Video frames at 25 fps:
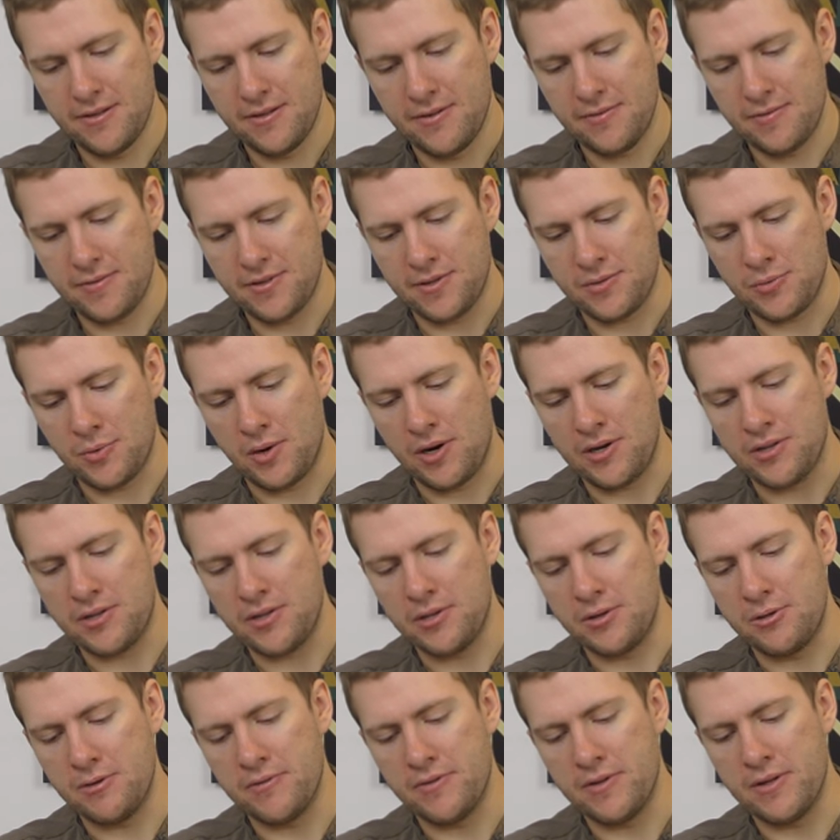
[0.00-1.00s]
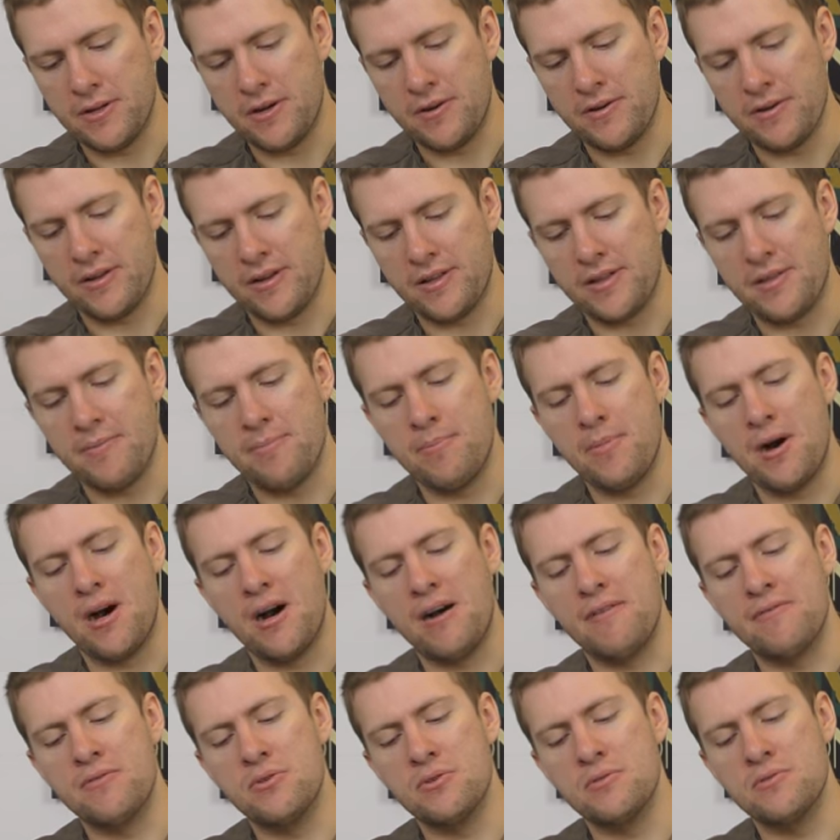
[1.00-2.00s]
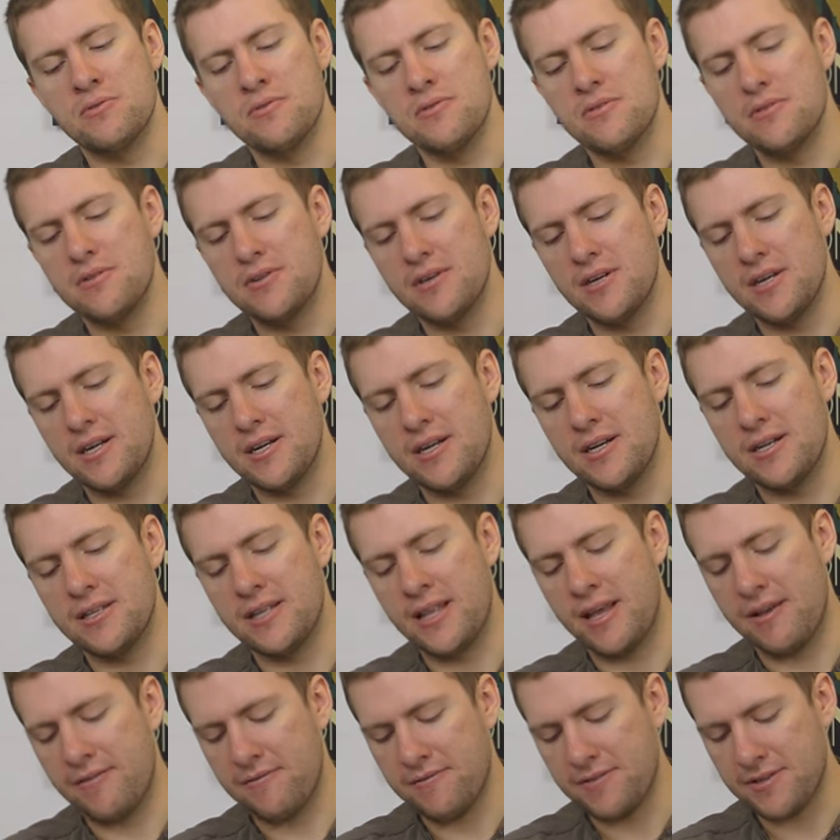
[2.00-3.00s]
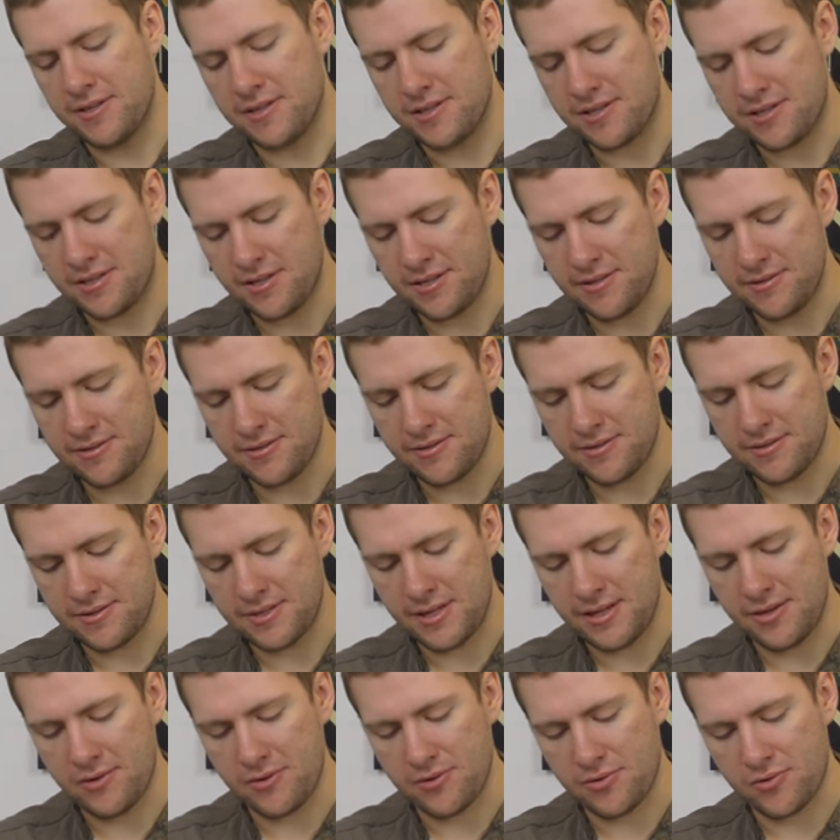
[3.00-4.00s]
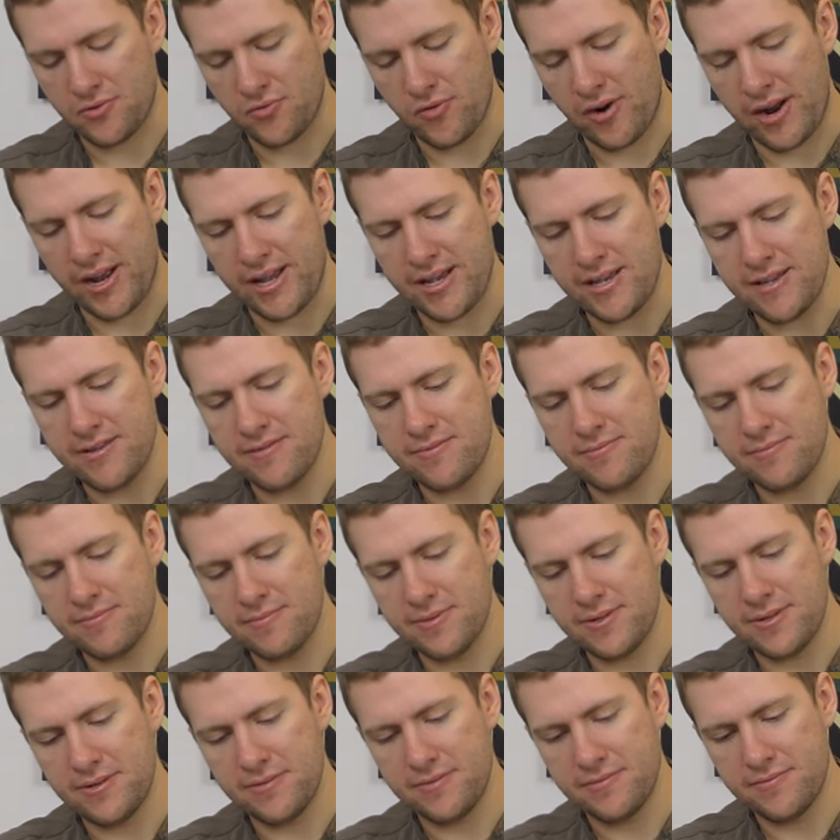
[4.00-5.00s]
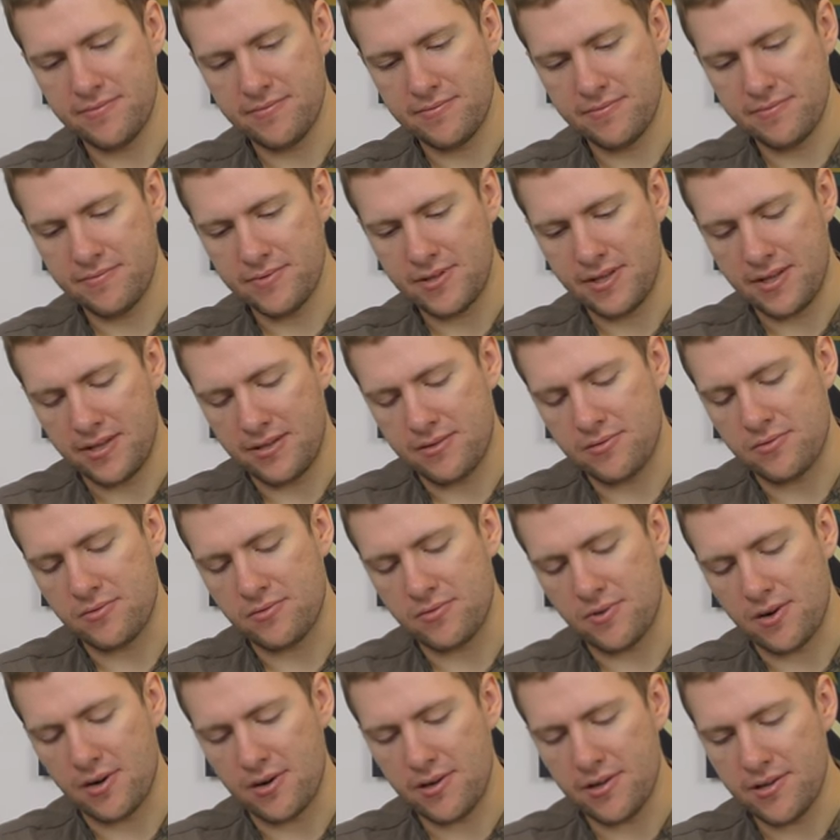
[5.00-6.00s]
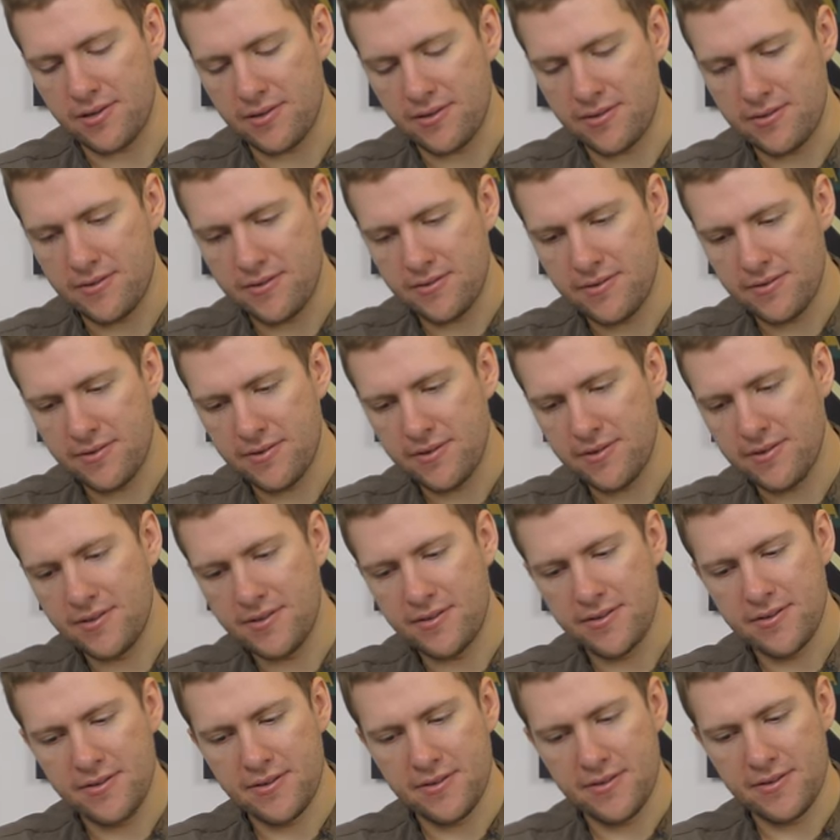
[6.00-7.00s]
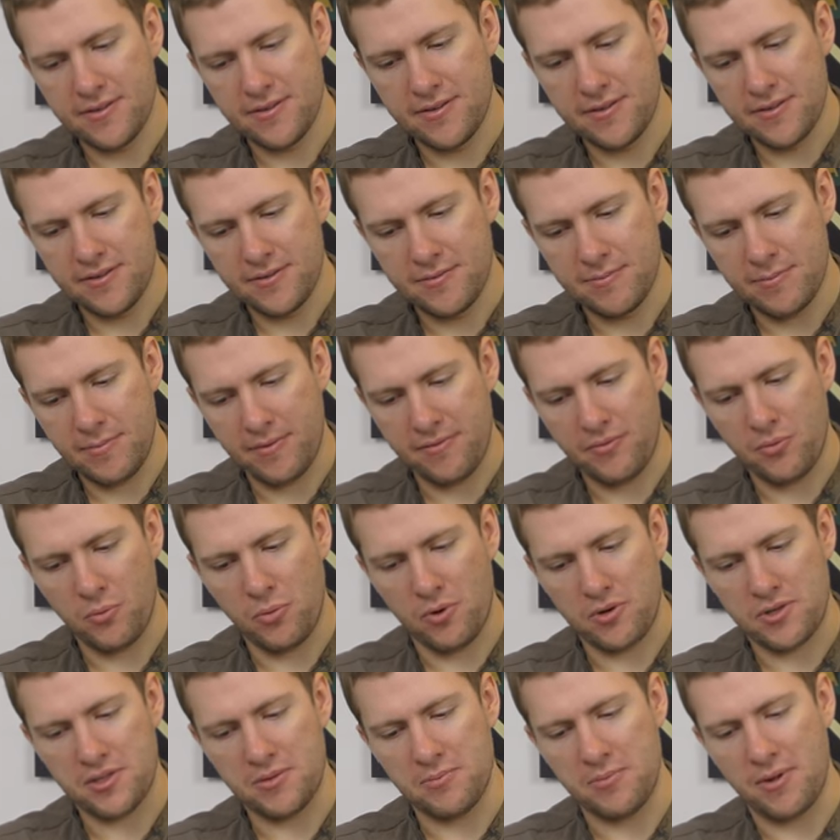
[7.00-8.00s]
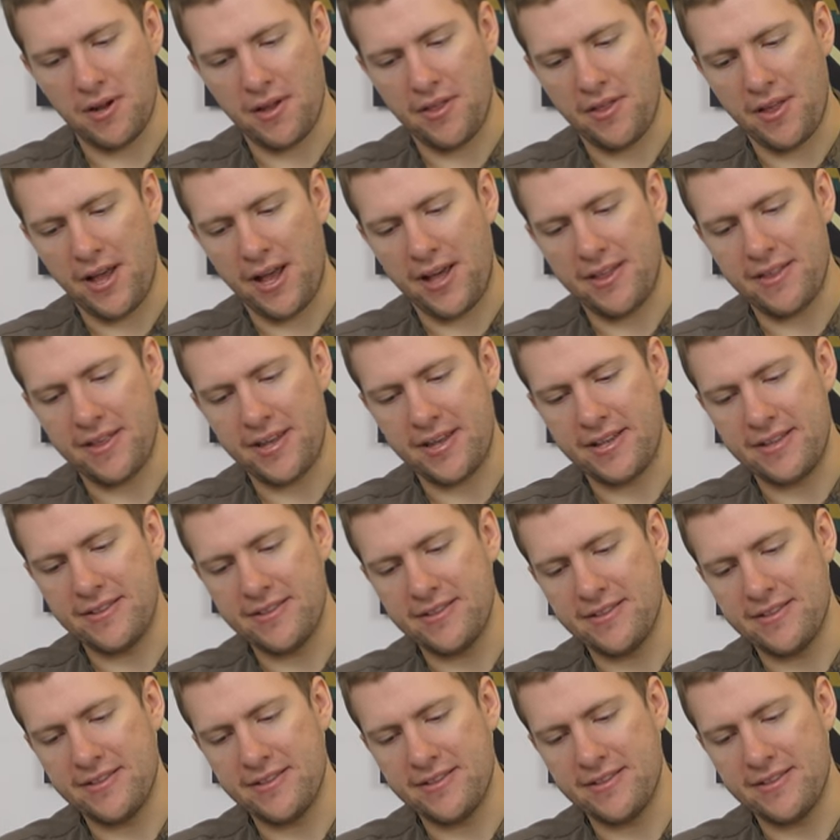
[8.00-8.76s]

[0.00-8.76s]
Which is what I do with a lot of, like, the Marvel uh, Netflix shows, because they're not great, but, you know, they're all right. But if you watch them like that, they...